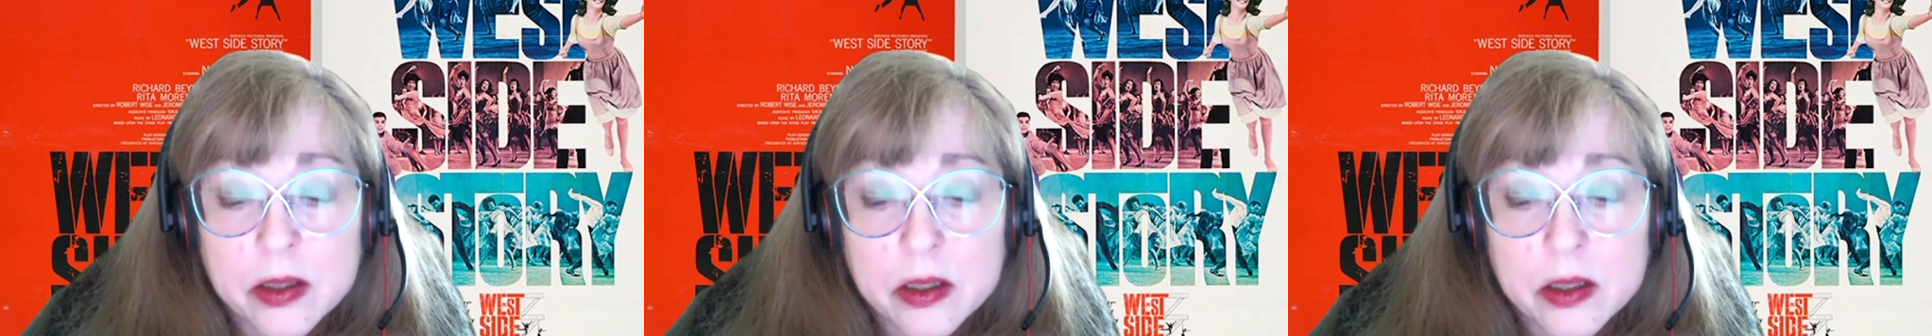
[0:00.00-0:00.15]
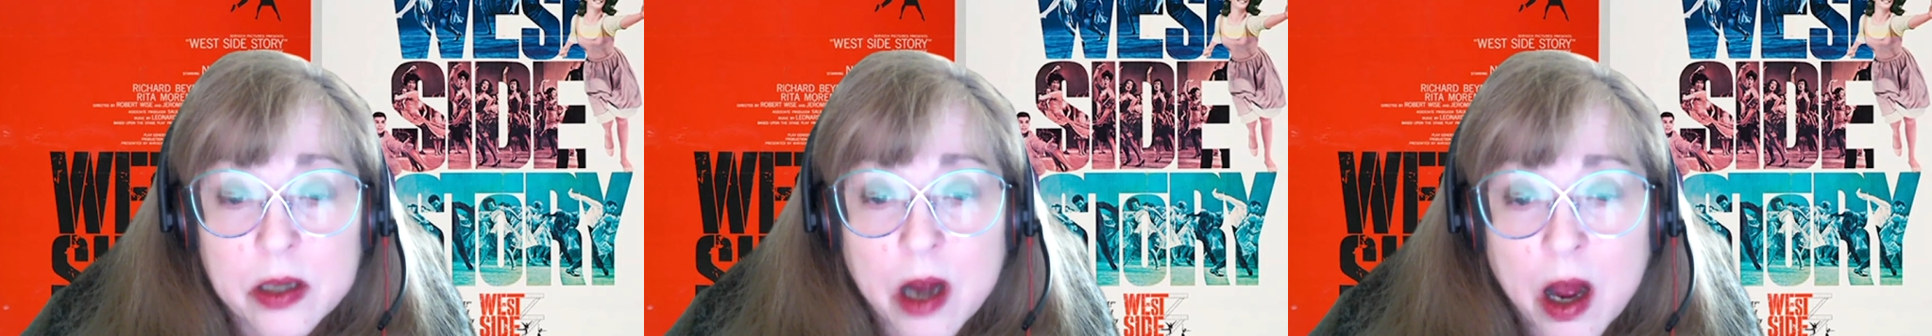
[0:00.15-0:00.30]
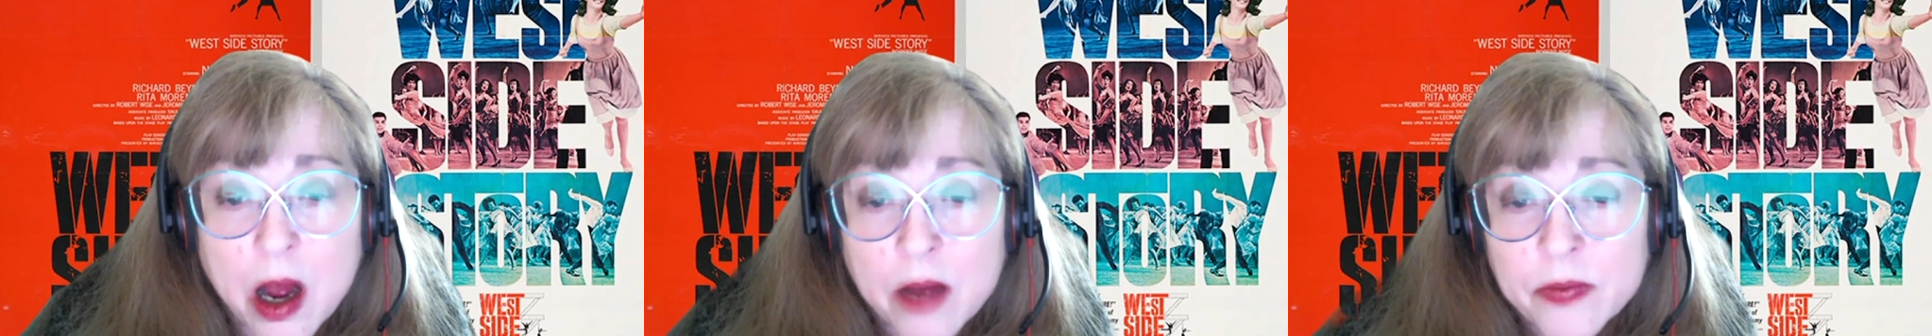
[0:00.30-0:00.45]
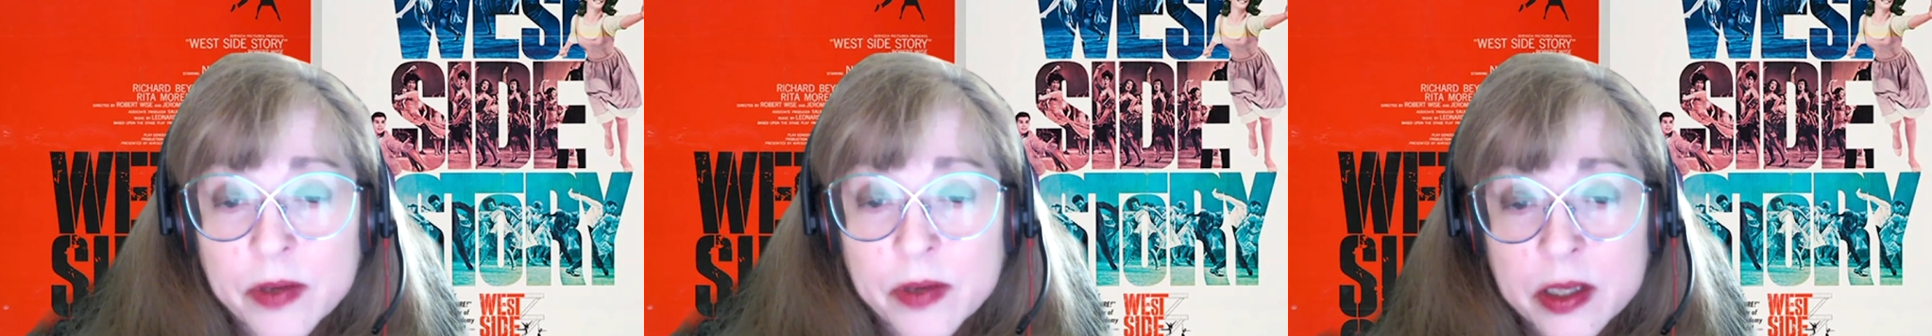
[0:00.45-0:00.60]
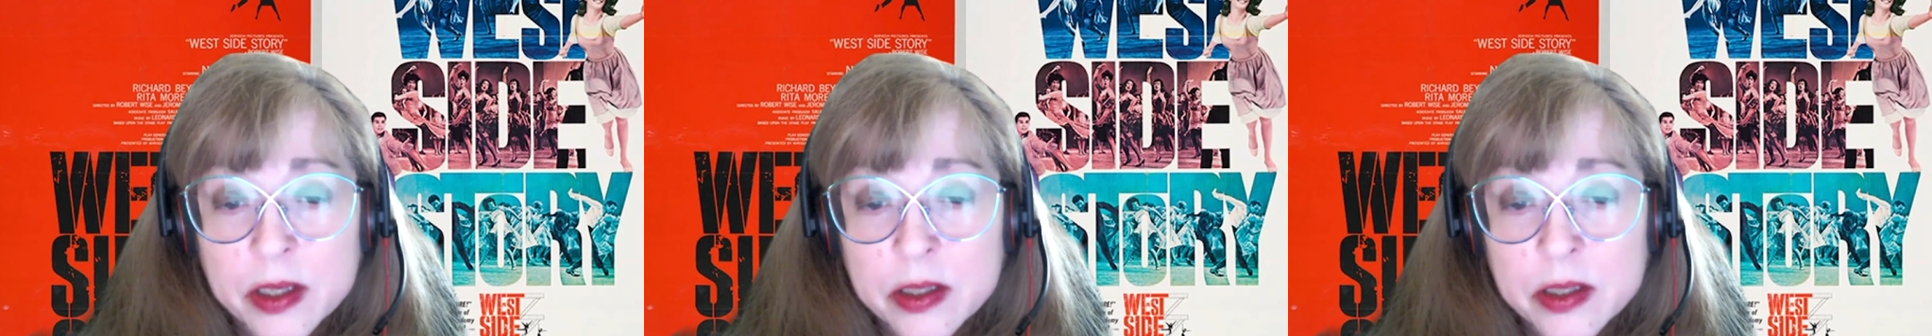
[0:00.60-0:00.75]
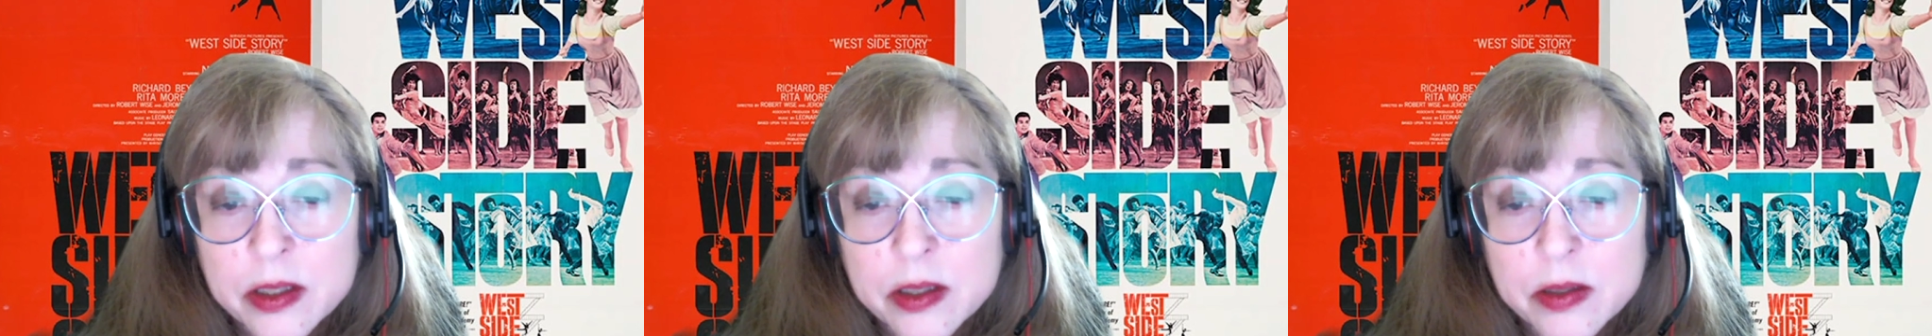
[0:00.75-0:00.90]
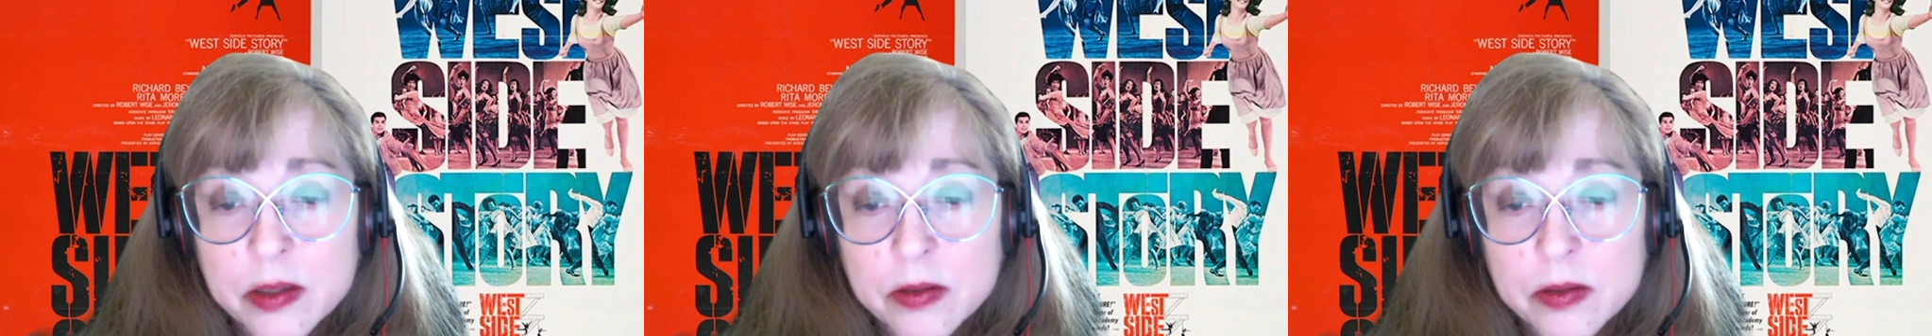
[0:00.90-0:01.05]

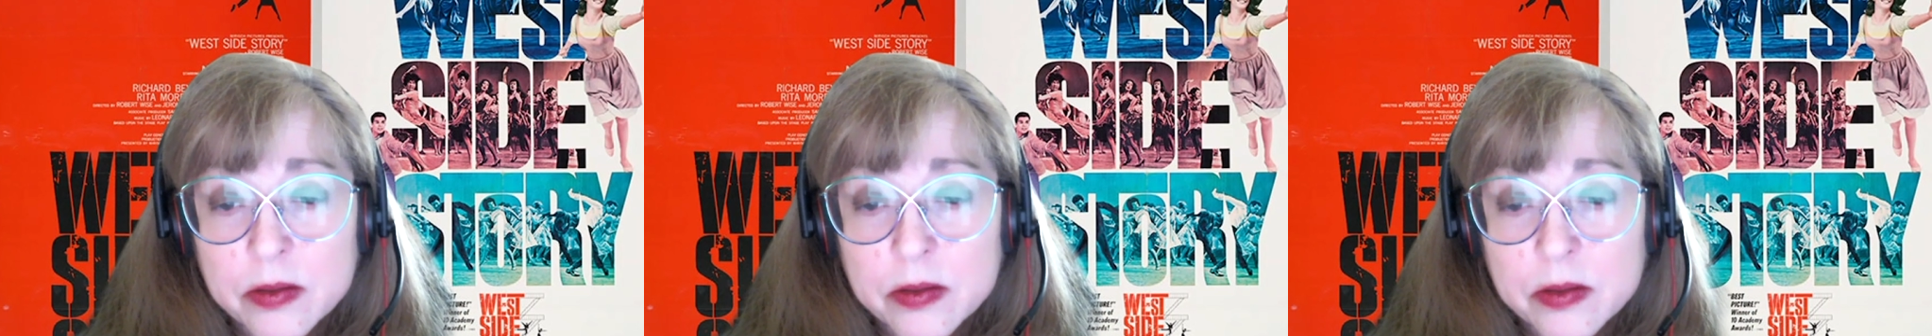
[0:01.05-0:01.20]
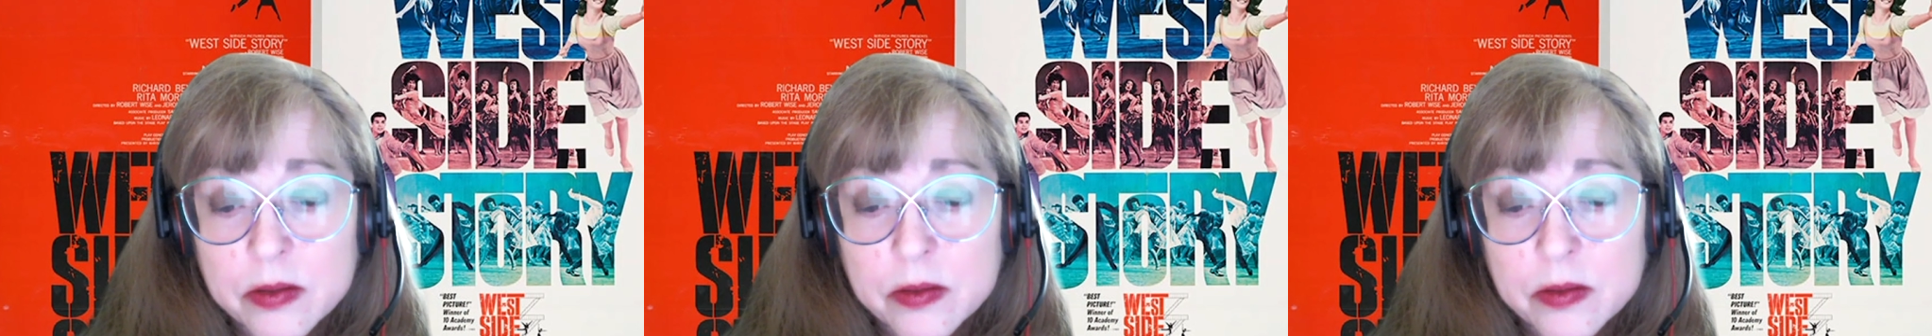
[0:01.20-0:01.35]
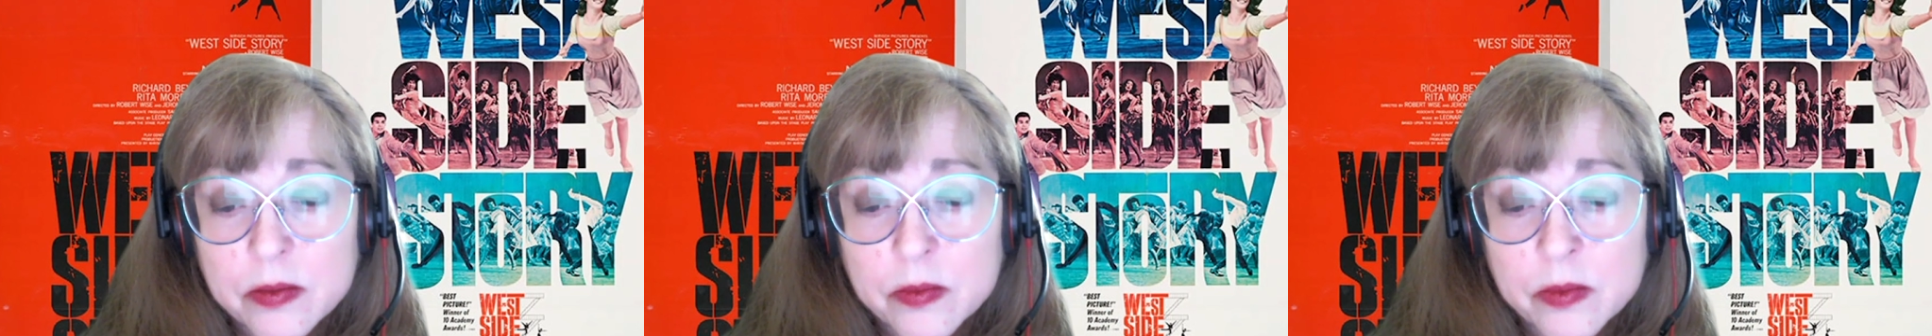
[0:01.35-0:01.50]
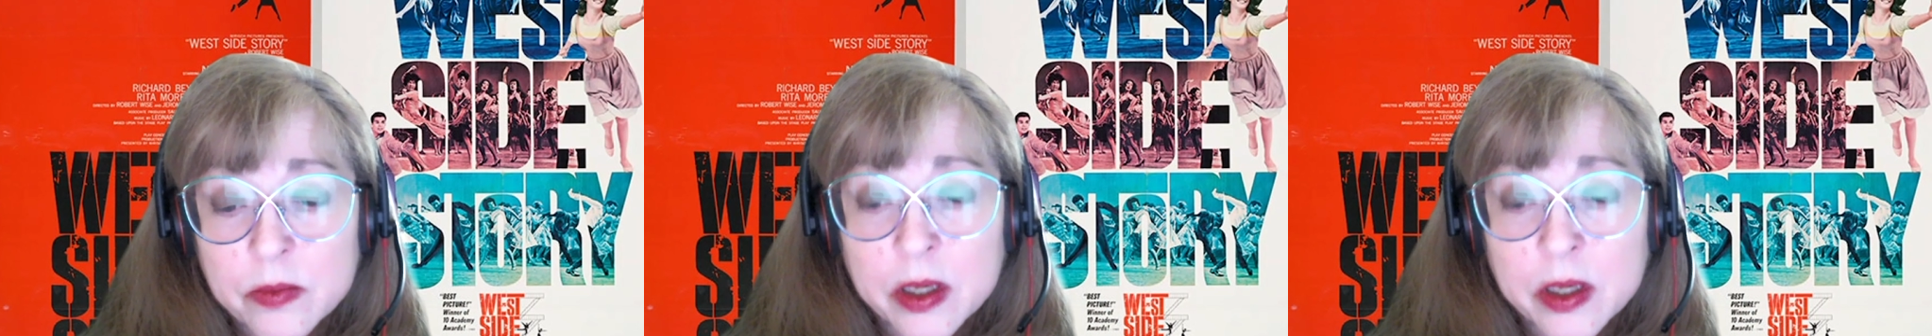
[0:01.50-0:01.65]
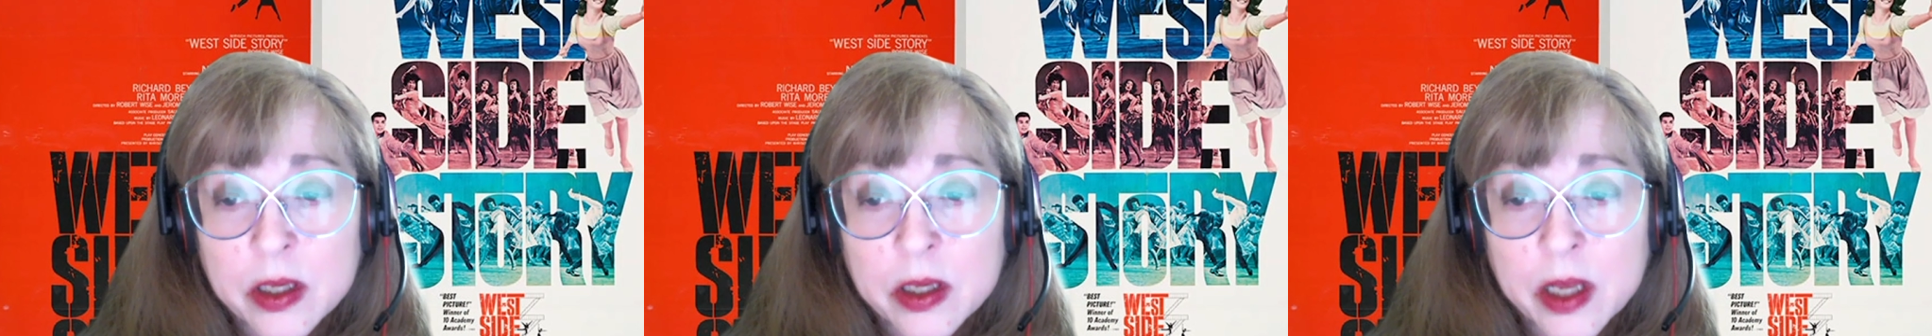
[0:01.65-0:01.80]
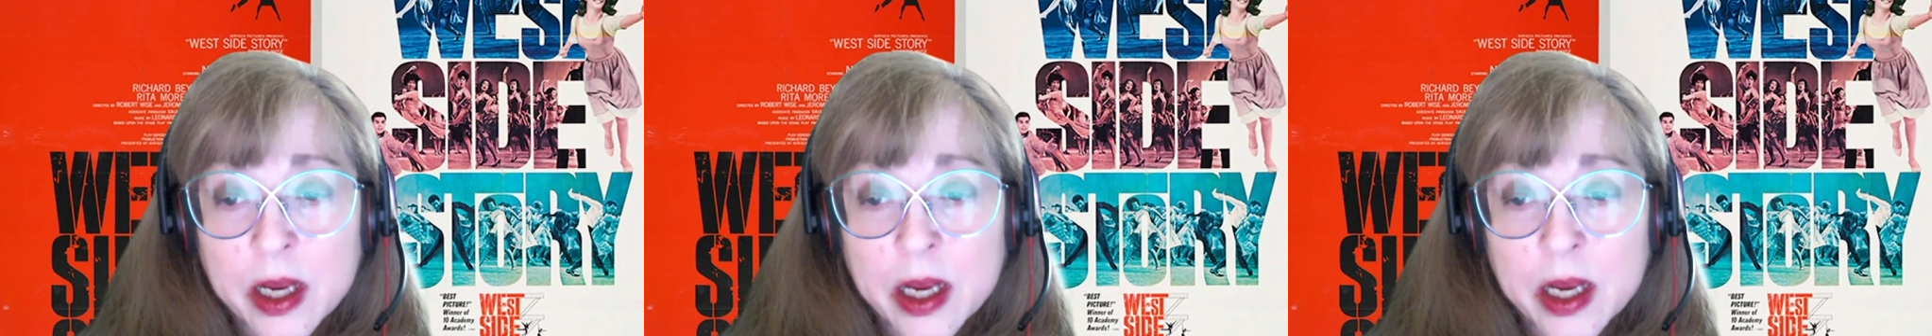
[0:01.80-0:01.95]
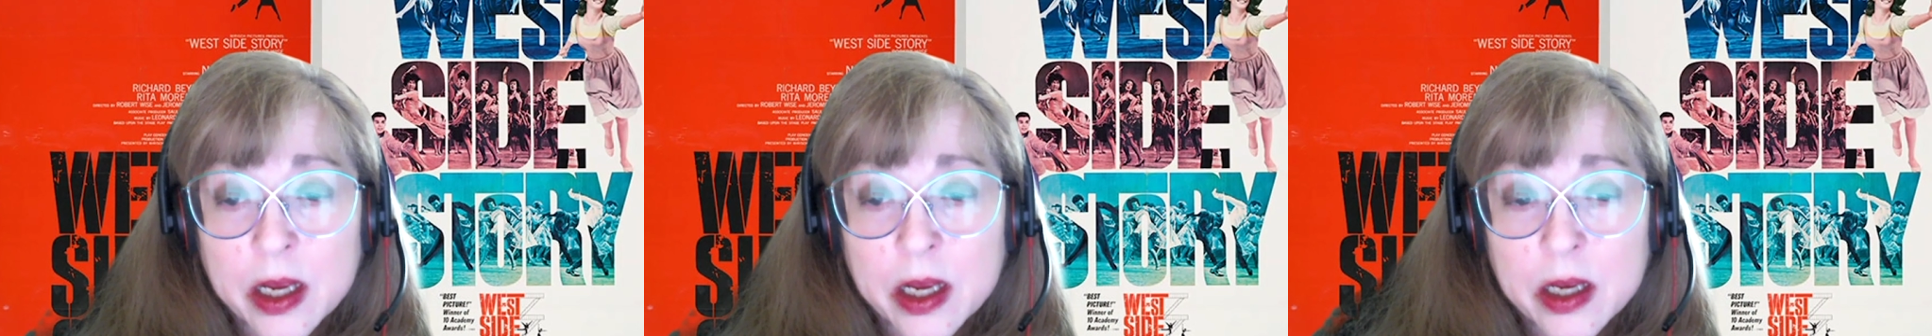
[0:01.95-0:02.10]
confidence,
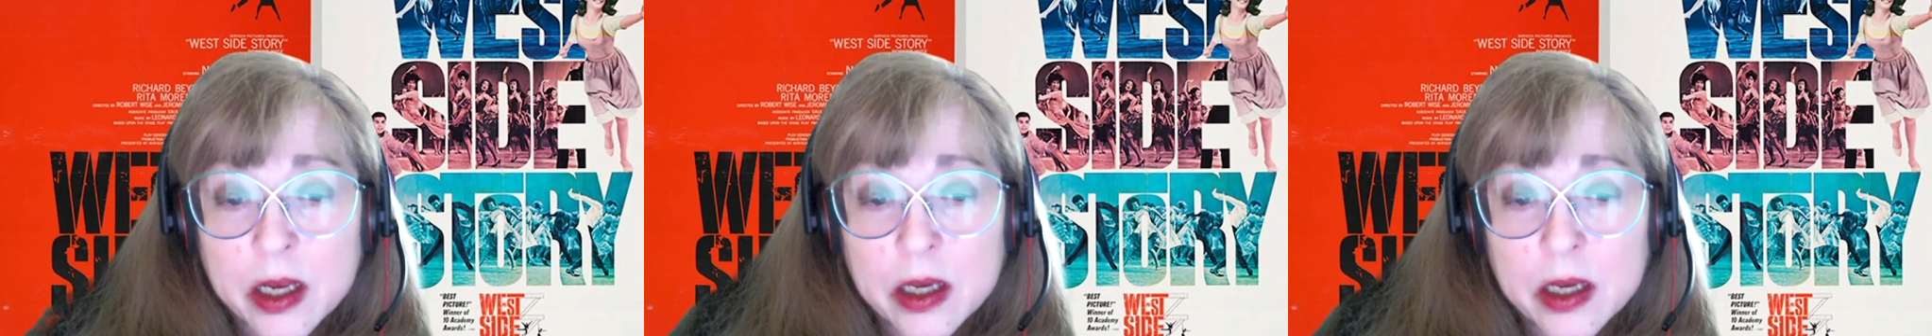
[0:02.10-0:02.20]
really.